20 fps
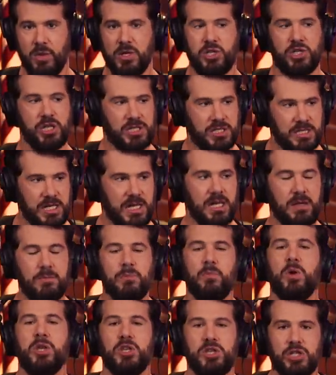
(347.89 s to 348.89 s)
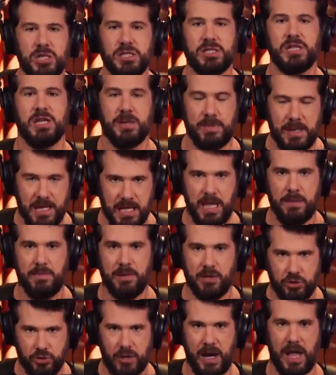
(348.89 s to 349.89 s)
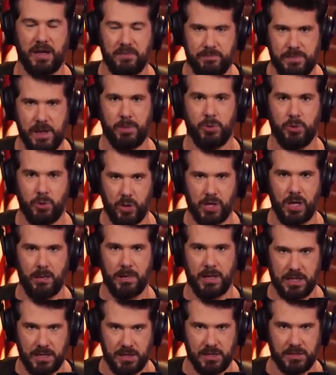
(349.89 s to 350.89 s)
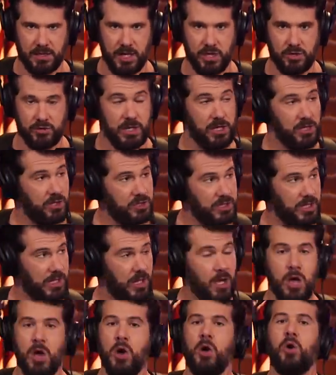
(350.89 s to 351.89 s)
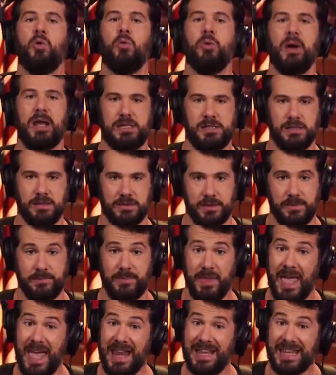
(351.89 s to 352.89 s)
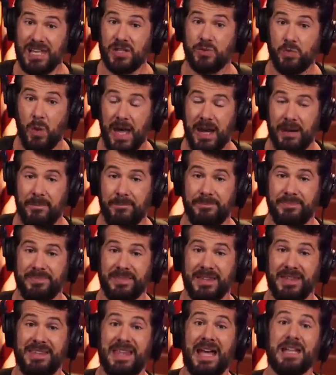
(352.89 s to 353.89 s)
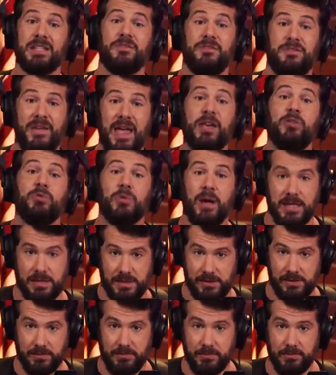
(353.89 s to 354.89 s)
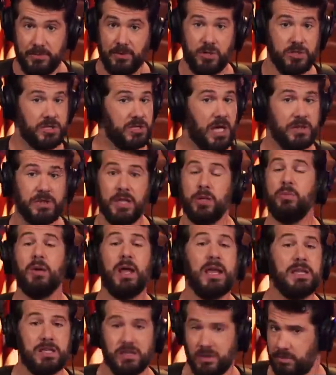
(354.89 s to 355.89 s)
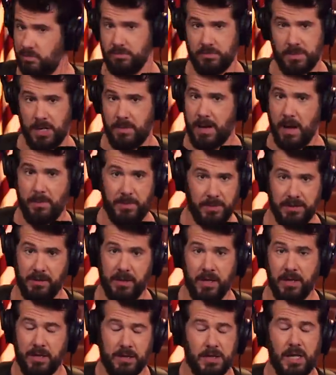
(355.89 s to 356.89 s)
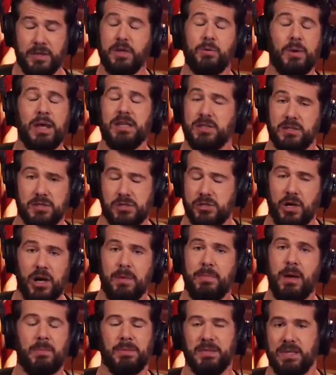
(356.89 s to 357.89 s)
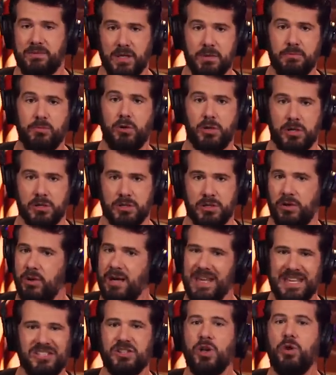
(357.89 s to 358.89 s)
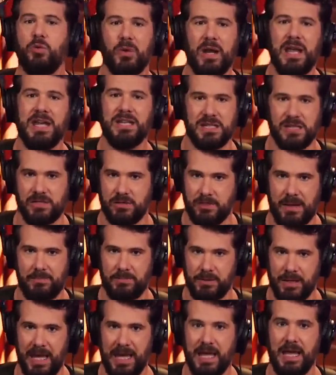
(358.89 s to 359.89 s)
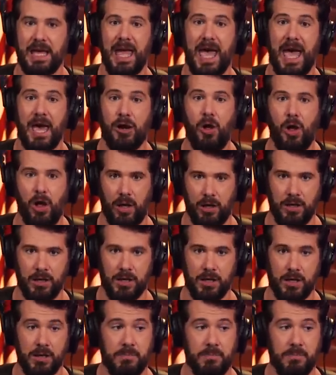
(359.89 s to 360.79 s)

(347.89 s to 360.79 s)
We just need to be keeping track of people who are coming into this country. You're saying racist. And guess what? That's fake racism. There's nothing racist about believing in borders. There is no racism at play at all.